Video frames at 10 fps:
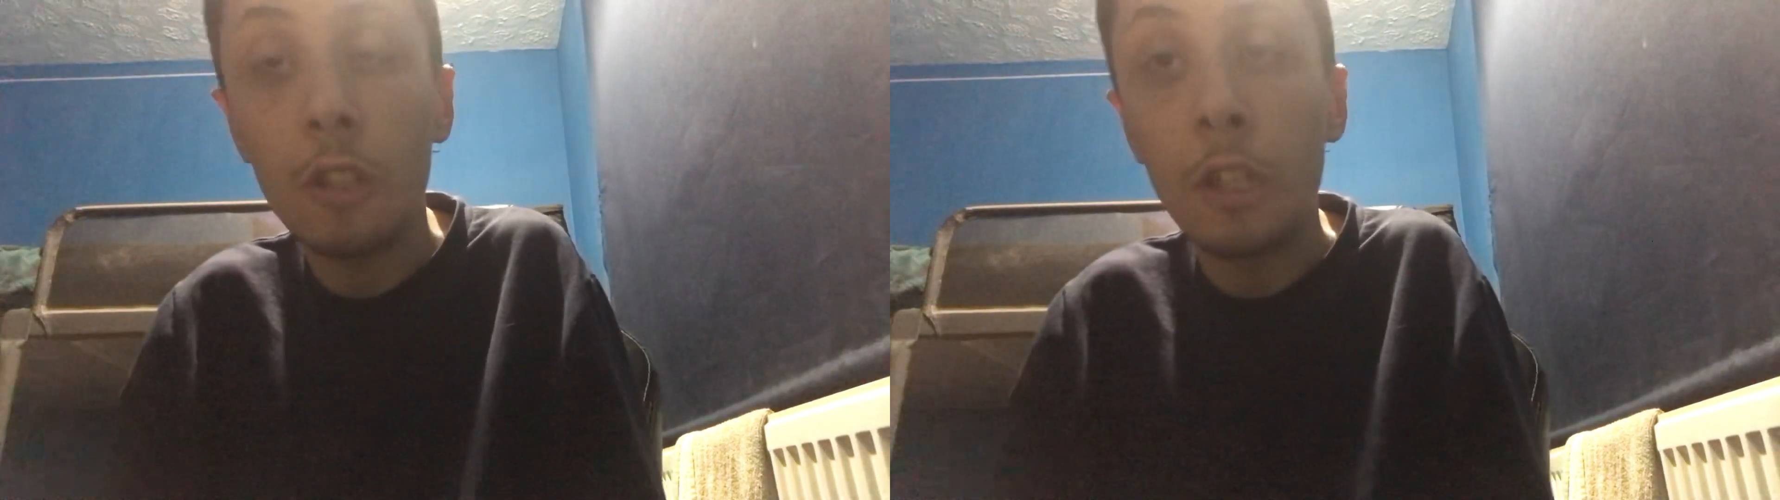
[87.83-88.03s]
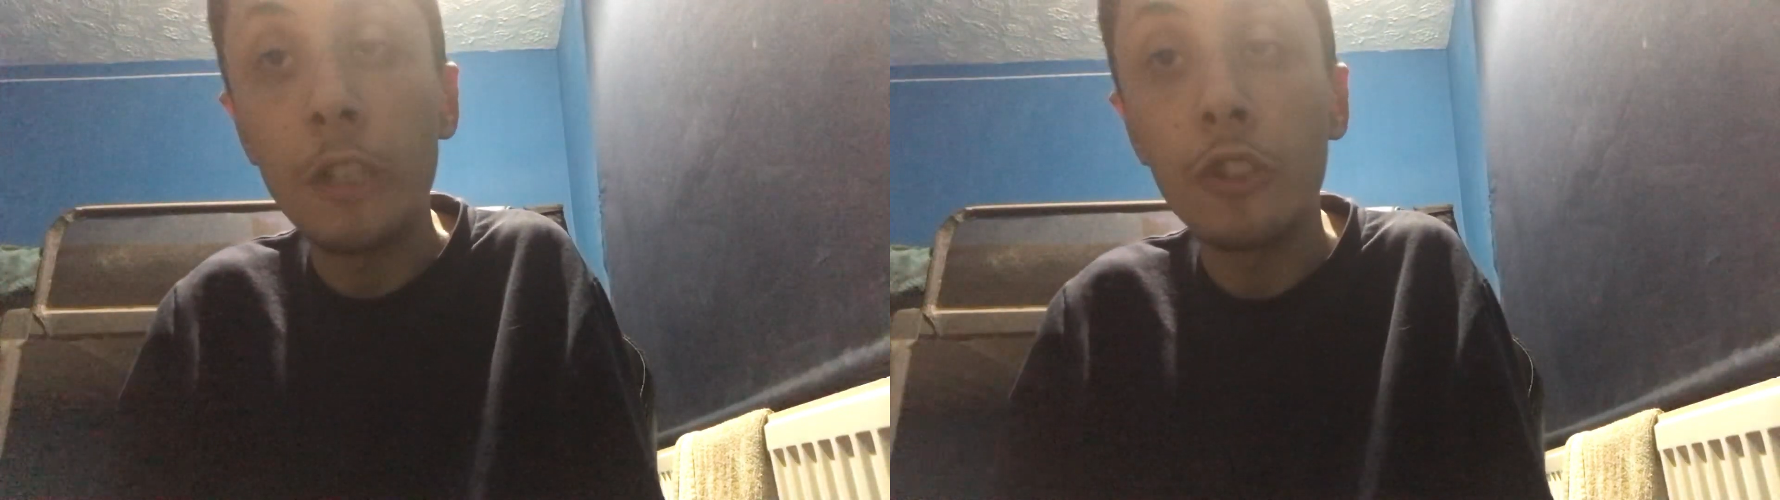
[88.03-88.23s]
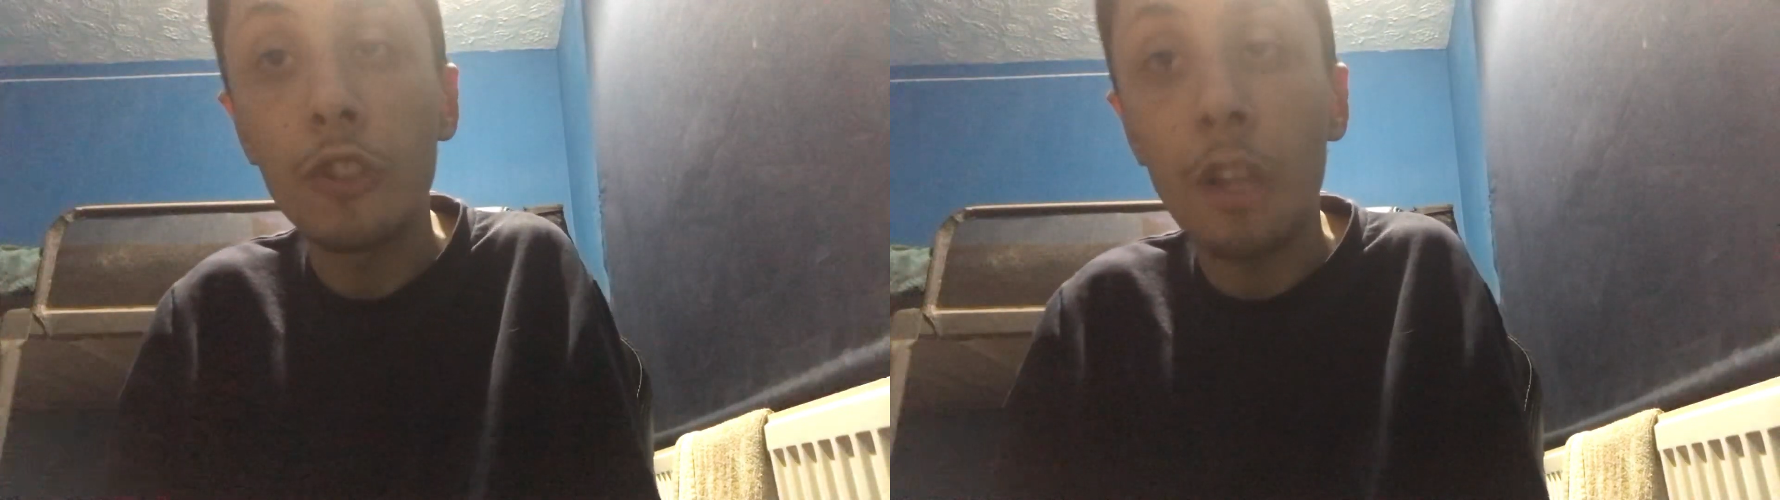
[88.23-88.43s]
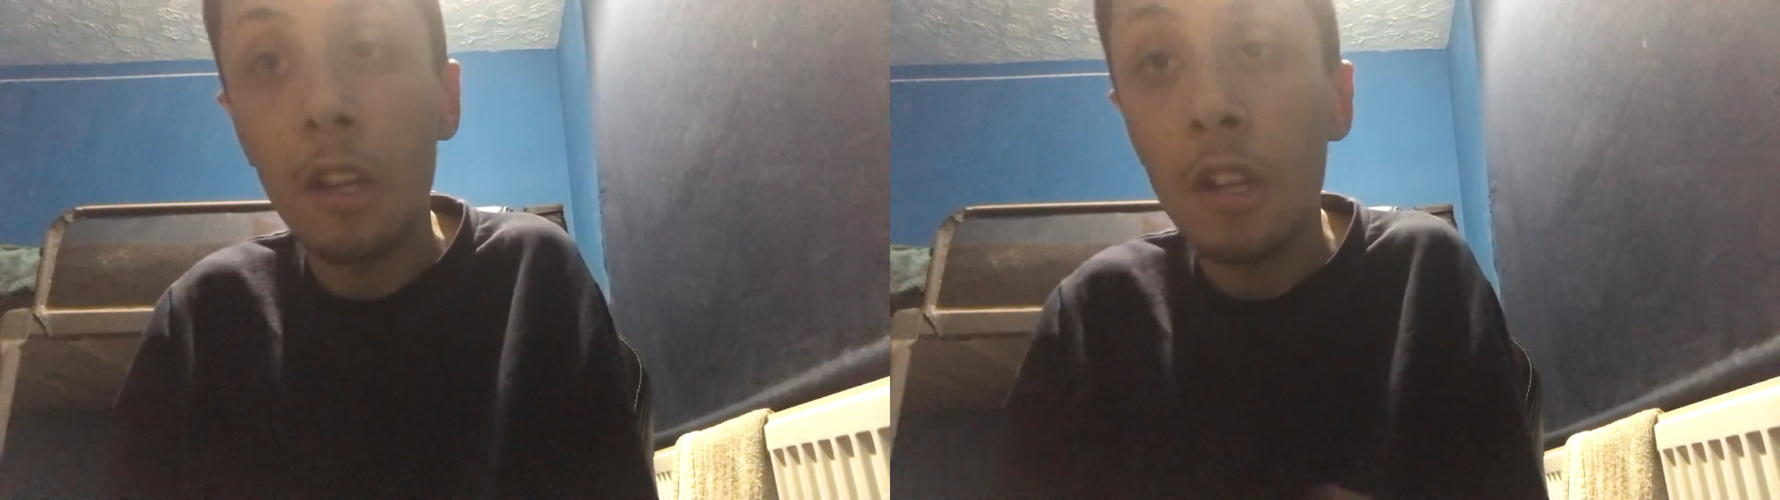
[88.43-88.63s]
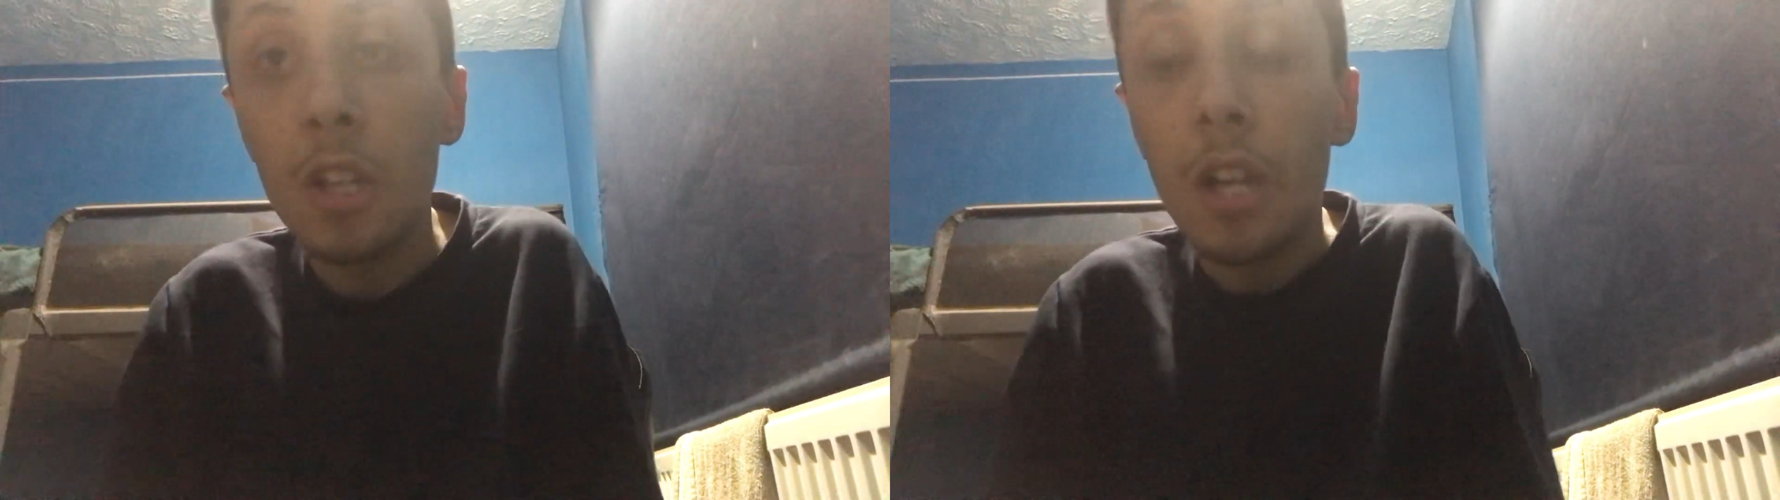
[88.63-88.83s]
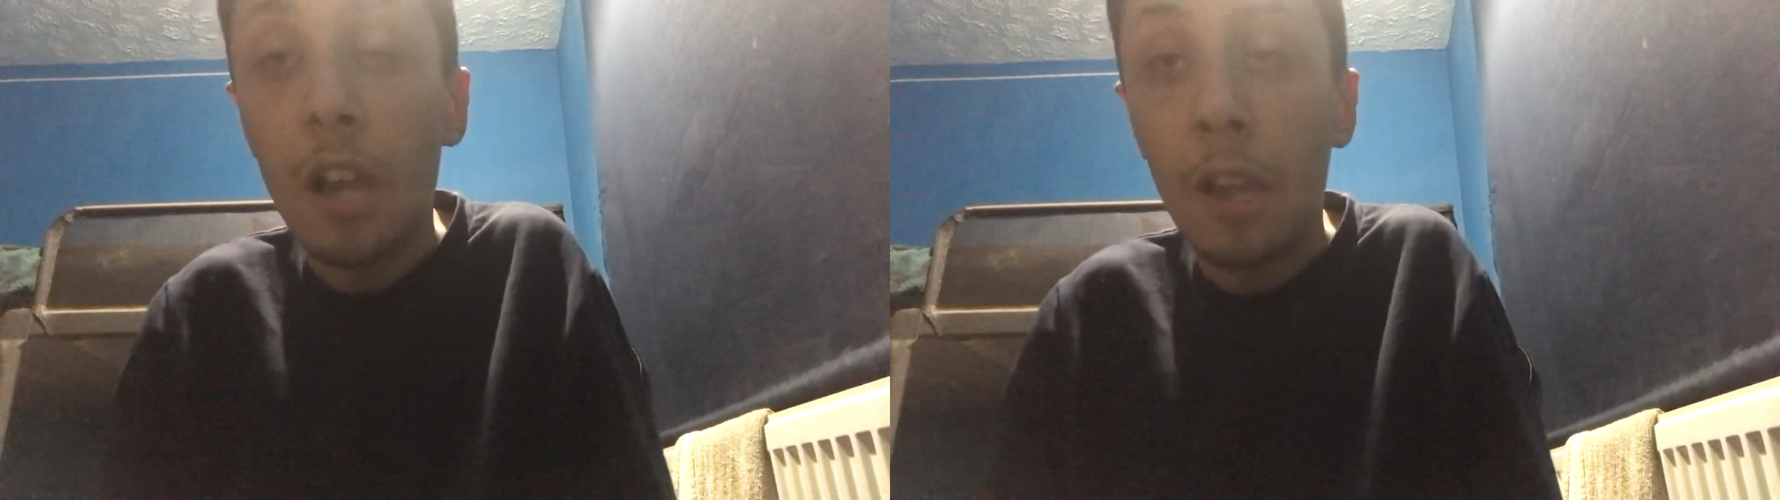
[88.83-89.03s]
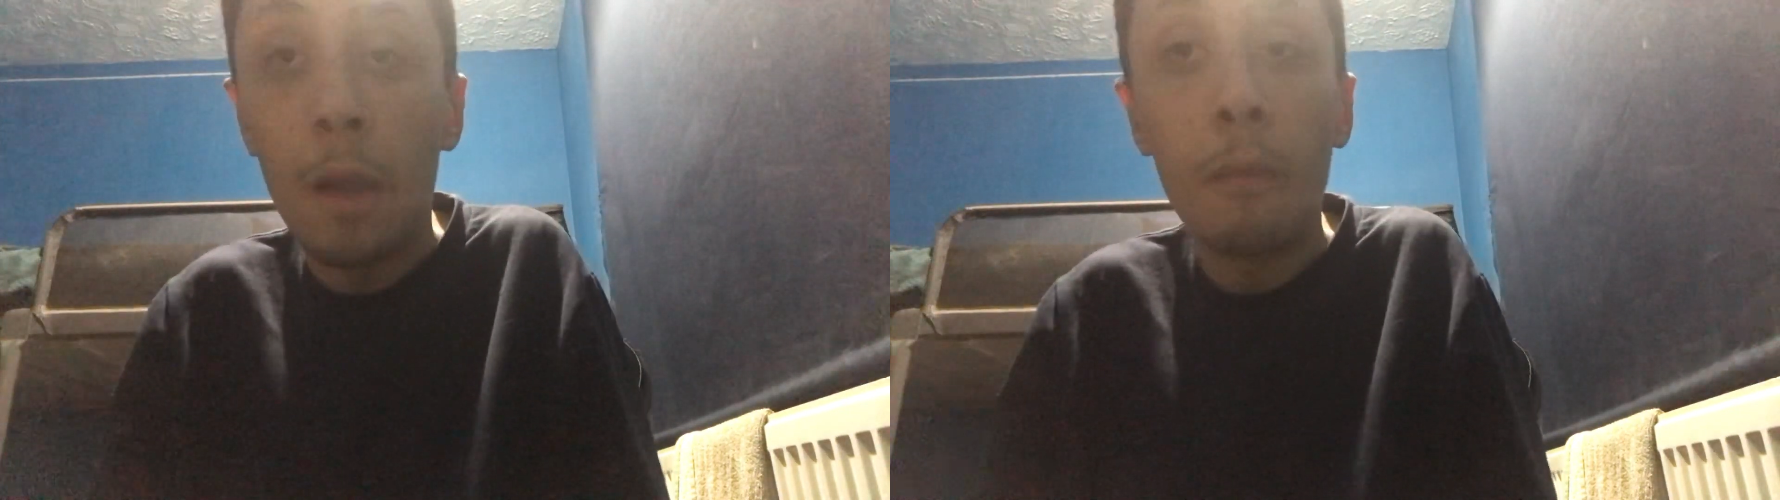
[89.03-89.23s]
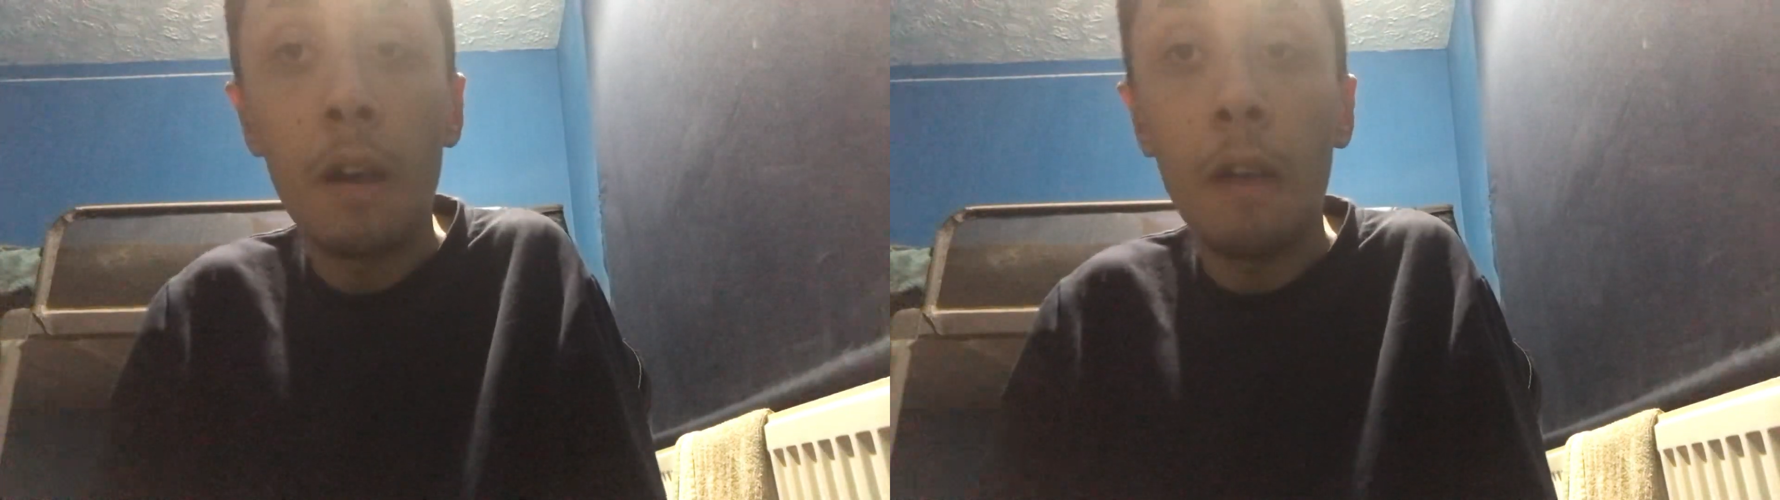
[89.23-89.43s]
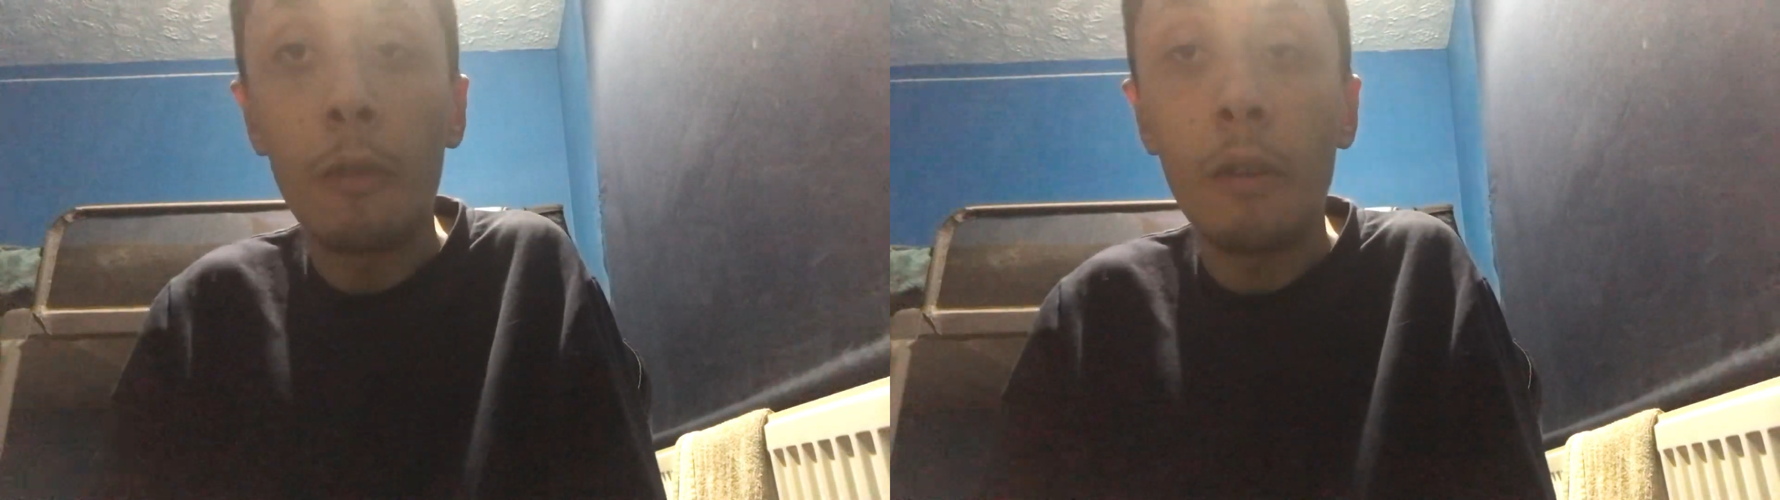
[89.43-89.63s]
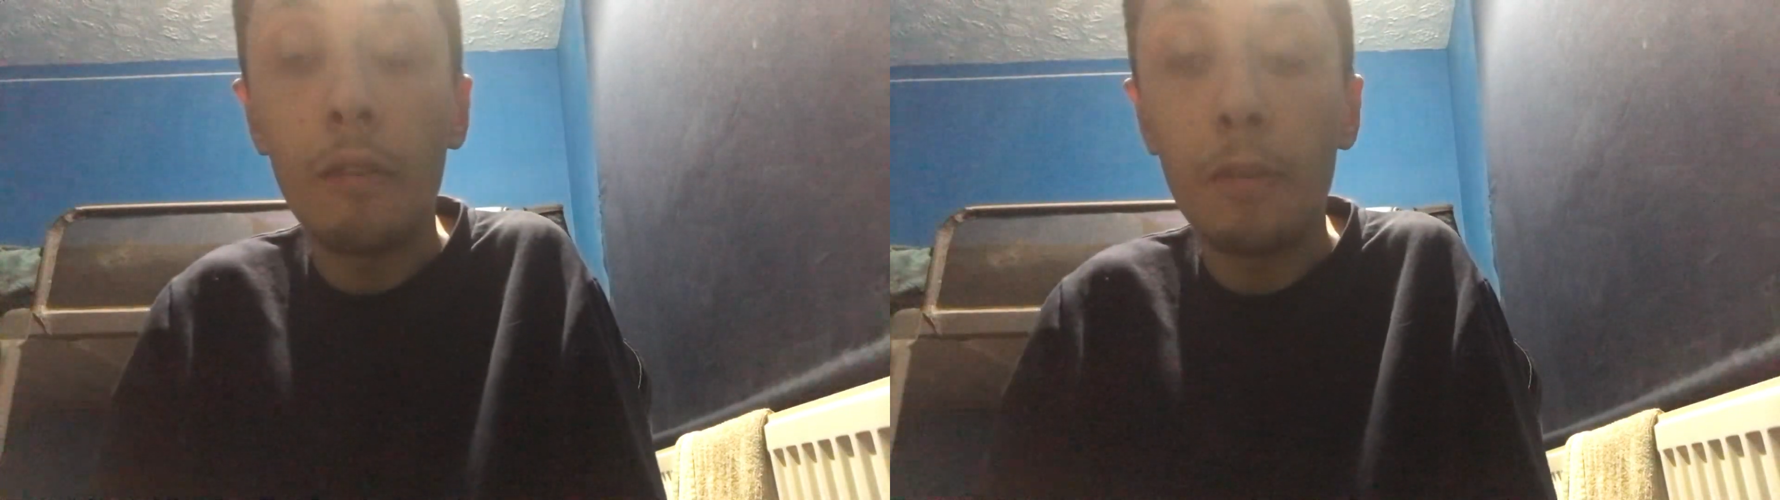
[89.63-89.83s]
It's just that I'm
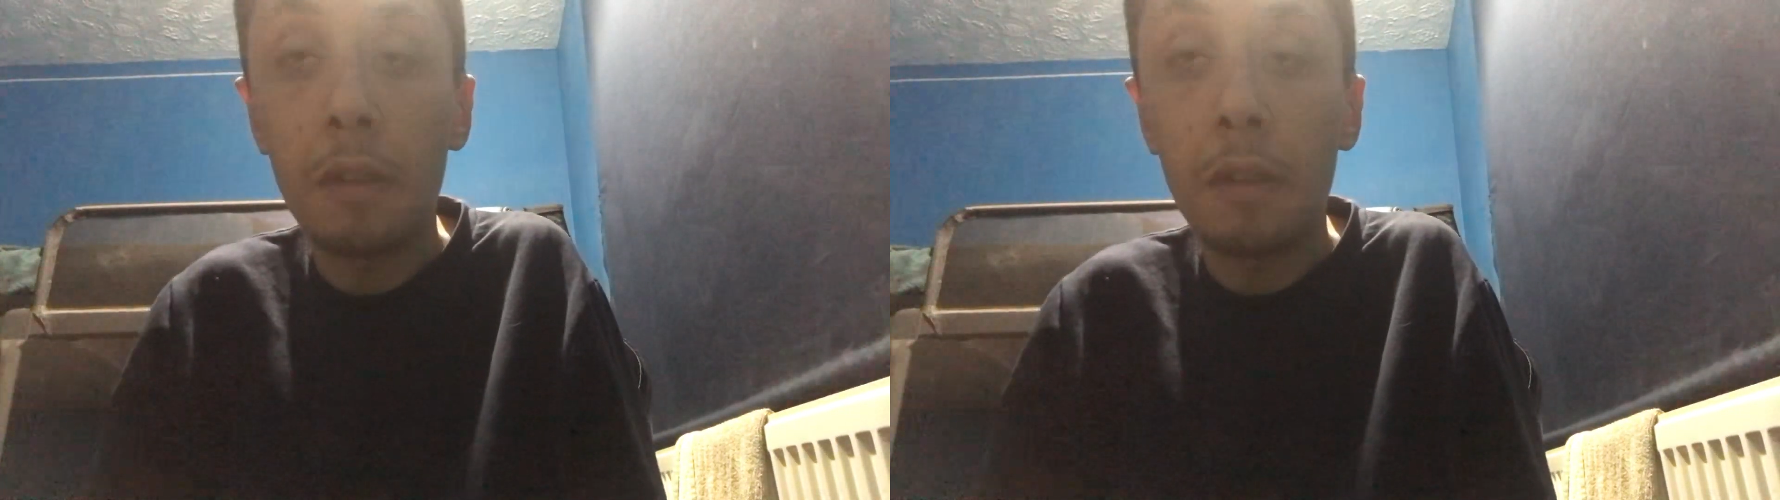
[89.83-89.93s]
going for